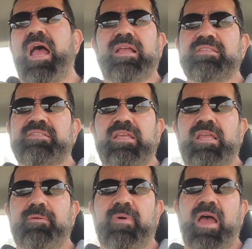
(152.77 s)
I can
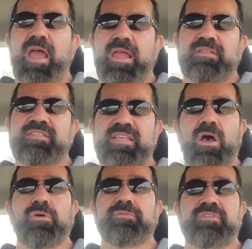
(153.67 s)
see my
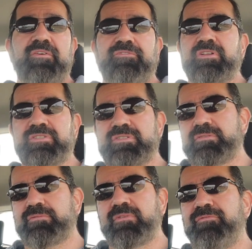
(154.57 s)
cell difference,
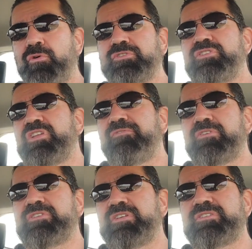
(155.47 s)
the voltage
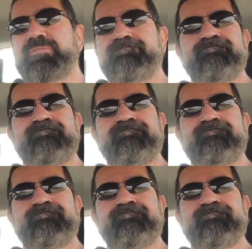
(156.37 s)
differences,